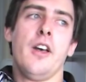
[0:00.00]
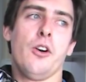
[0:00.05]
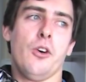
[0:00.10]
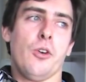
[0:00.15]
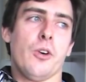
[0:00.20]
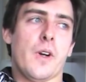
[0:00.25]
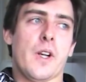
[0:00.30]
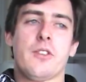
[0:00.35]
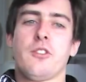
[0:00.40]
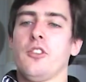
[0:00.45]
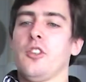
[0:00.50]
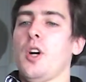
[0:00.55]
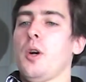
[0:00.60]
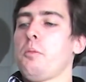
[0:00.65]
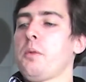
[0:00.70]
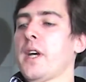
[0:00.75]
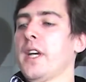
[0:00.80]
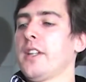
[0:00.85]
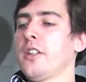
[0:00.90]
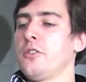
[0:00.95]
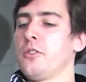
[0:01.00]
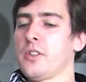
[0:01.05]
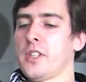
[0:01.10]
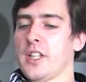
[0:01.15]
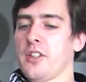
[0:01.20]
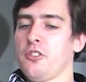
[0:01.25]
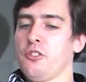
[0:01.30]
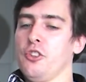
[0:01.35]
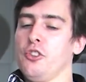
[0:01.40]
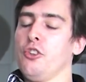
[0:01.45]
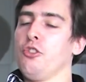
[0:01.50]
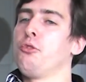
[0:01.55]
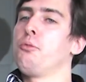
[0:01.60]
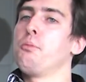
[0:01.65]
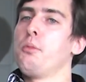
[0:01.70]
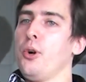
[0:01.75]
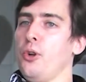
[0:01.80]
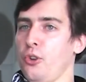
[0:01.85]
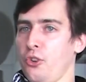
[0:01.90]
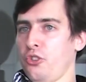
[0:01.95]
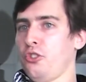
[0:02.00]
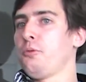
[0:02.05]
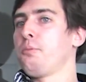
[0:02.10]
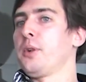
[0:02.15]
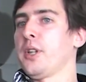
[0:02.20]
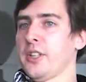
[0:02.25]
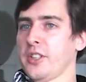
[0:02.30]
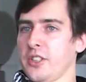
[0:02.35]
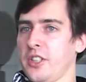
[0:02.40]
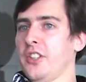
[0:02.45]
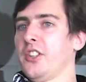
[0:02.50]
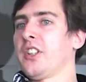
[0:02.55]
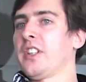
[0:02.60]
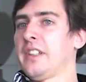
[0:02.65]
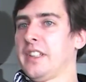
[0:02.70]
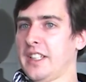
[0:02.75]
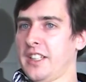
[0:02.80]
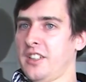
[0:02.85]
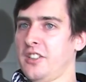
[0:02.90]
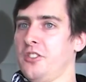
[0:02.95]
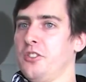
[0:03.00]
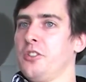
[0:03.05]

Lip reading: Or it's an operator you can sort of pulse periodically